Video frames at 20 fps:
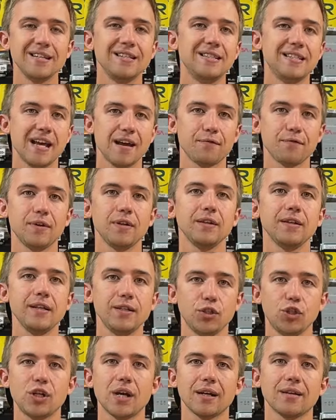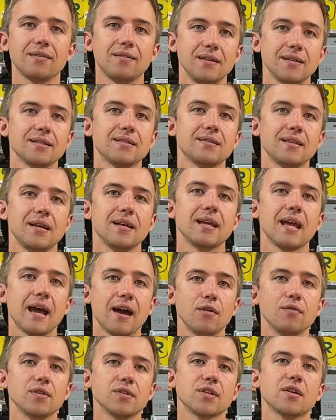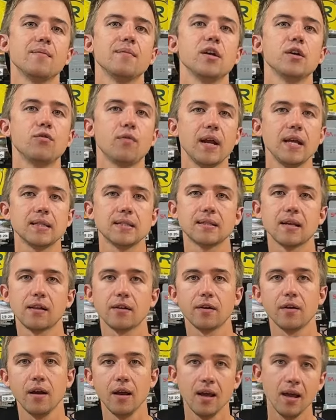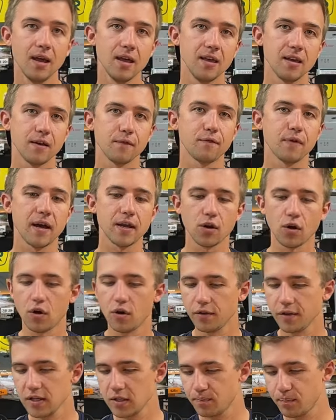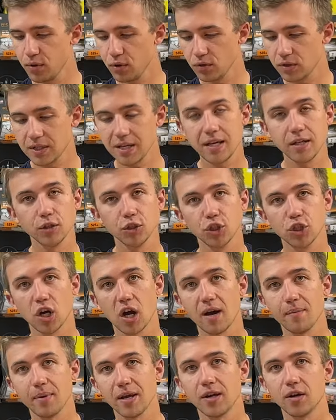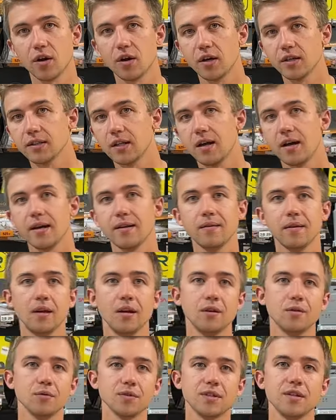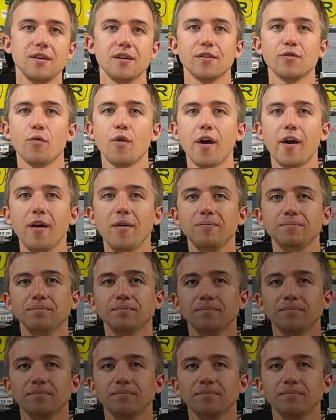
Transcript: definitely check this thing out. It's going to be a great seller. You can find all these boots in shop and online. We'll see you on the water.